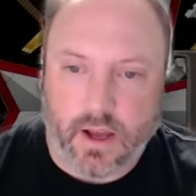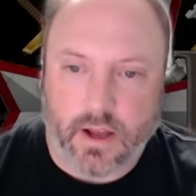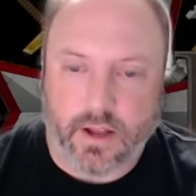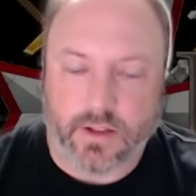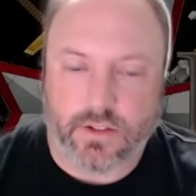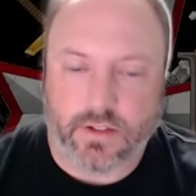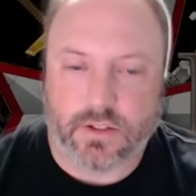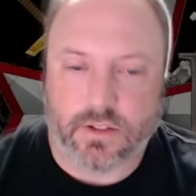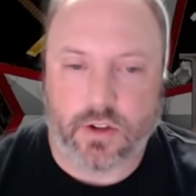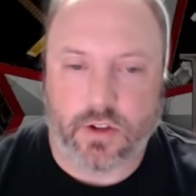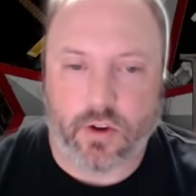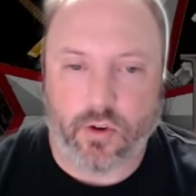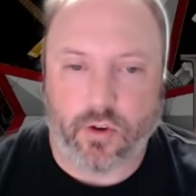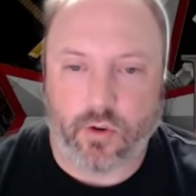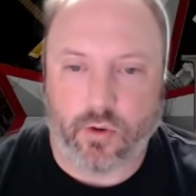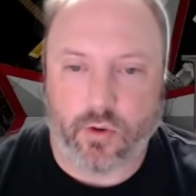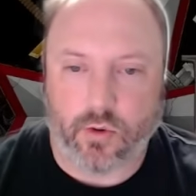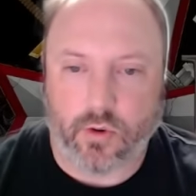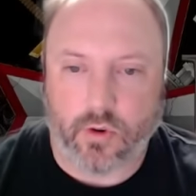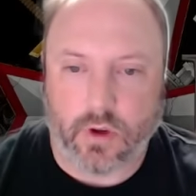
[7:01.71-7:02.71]

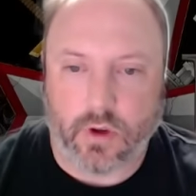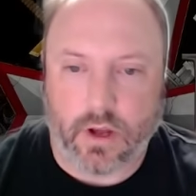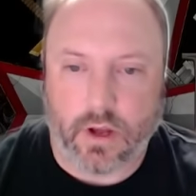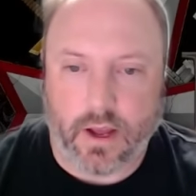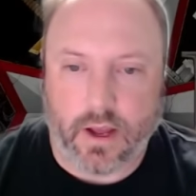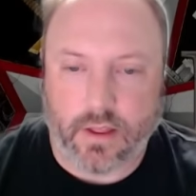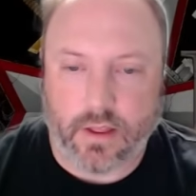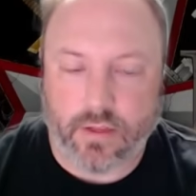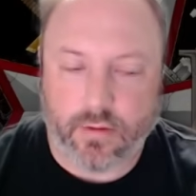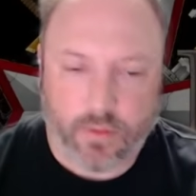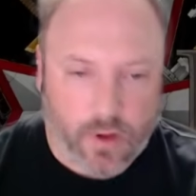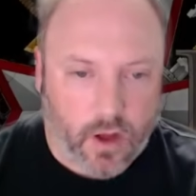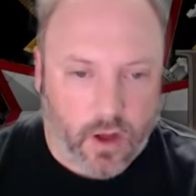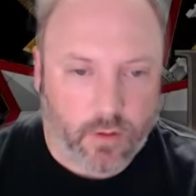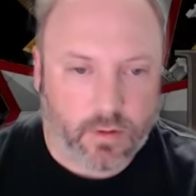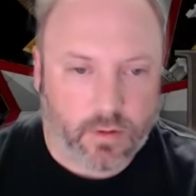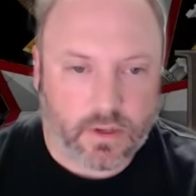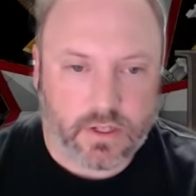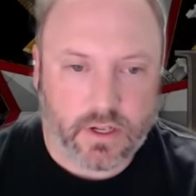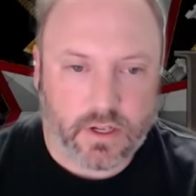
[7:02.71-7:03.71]
So I threw
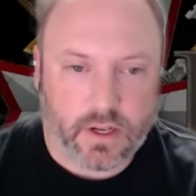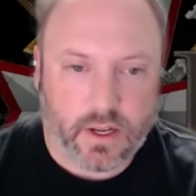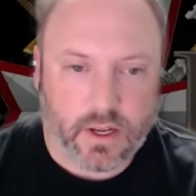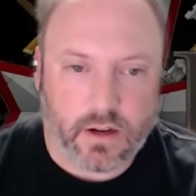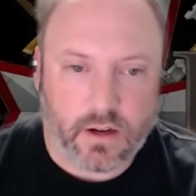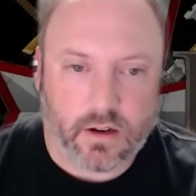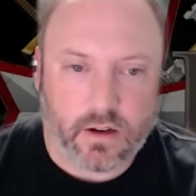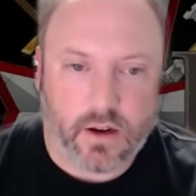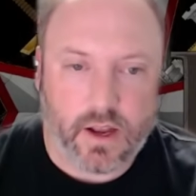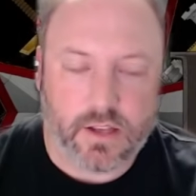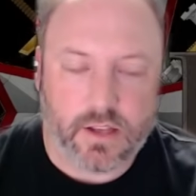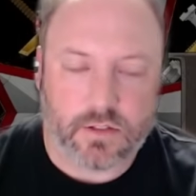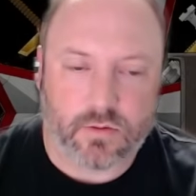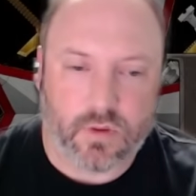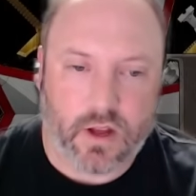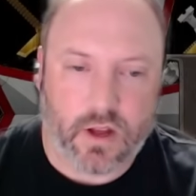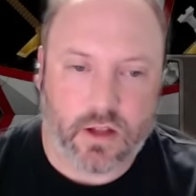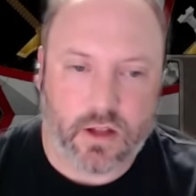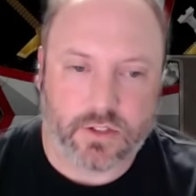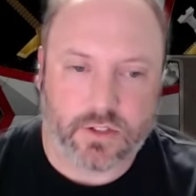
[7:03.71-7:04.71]
Helbrecht in here as
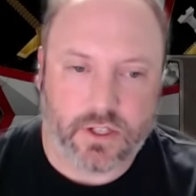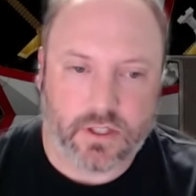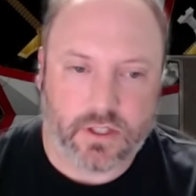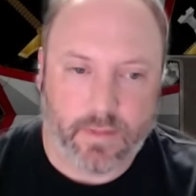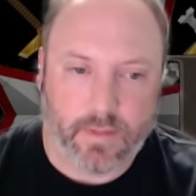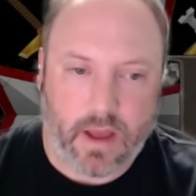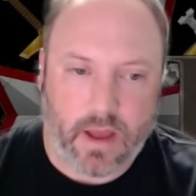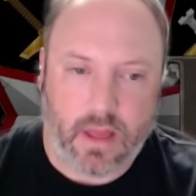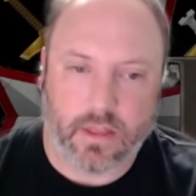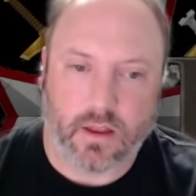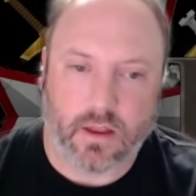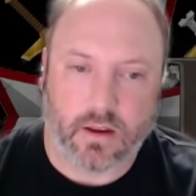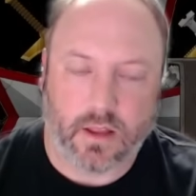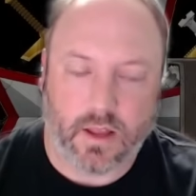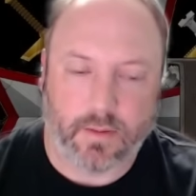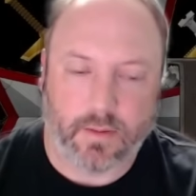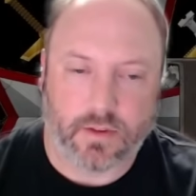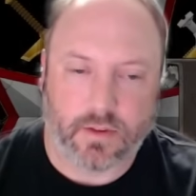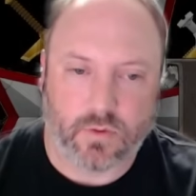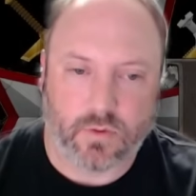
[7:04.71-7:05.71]
well, did the math on
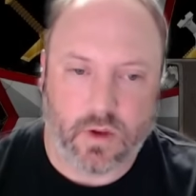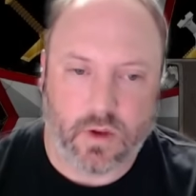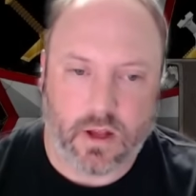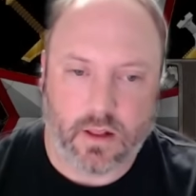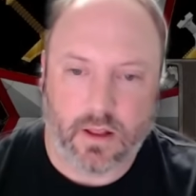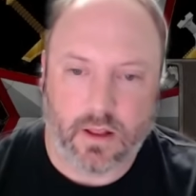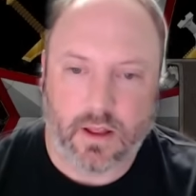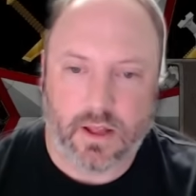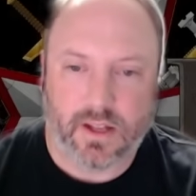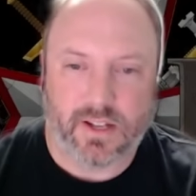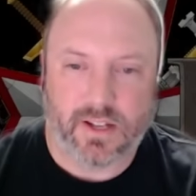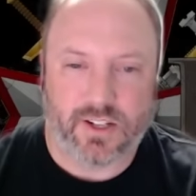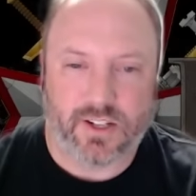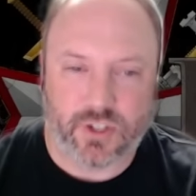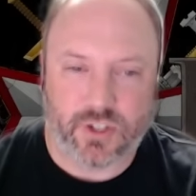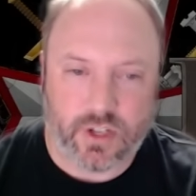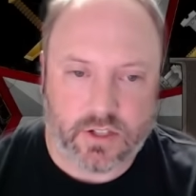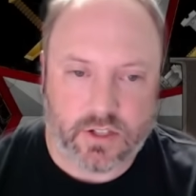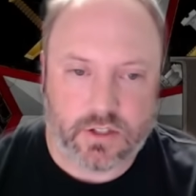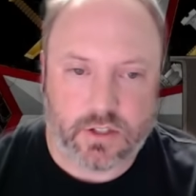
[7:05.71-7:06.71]
him as well,
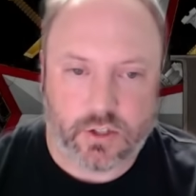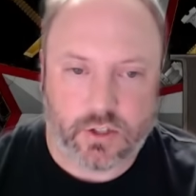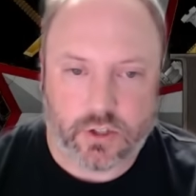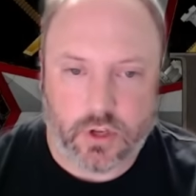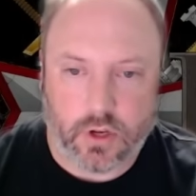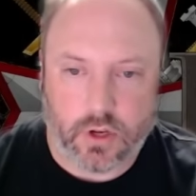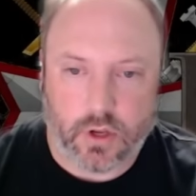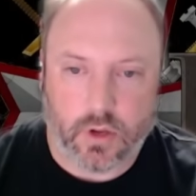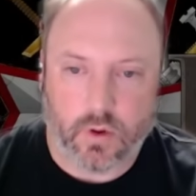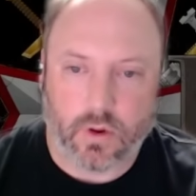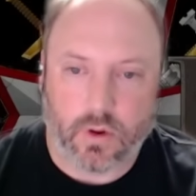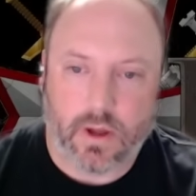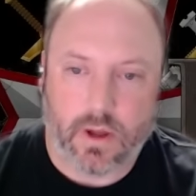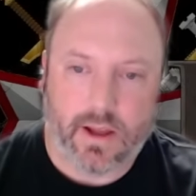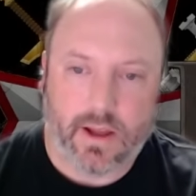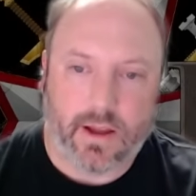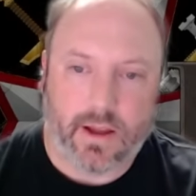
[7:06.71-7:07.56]
just to show you.